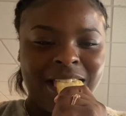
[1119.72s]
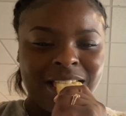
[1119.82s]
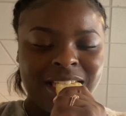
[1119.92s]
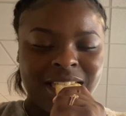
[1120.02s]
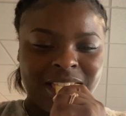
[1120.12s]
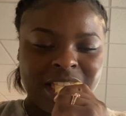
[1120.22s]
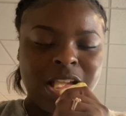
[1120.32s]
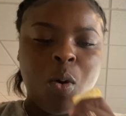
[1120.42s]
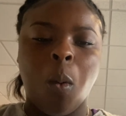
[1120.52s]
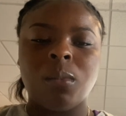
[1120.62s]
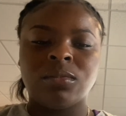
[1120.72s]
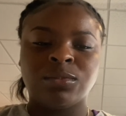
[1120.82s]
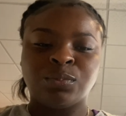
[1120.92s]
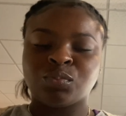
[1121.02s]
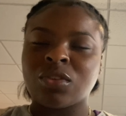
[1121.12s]
they even know who I
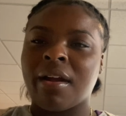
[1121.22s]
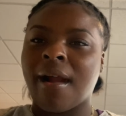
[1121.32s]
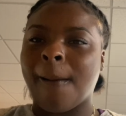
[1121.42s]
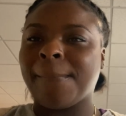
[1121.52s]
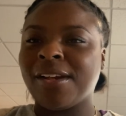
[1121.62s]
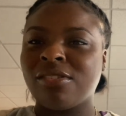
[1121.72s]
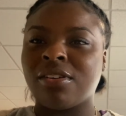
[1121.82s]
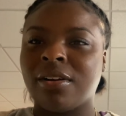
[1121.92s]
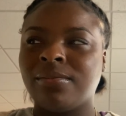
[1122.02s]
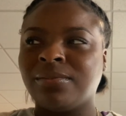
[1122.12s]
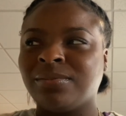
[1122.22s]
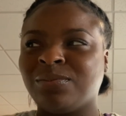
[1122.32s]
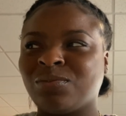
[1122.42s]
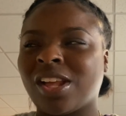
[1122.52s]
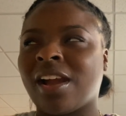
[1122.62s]
am? I got pizza
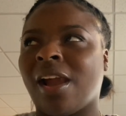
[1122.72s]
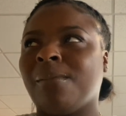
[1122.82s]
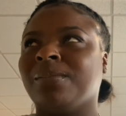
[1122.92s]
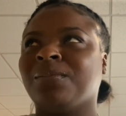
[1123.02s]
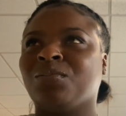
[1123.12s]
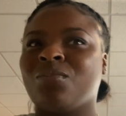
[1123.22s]
again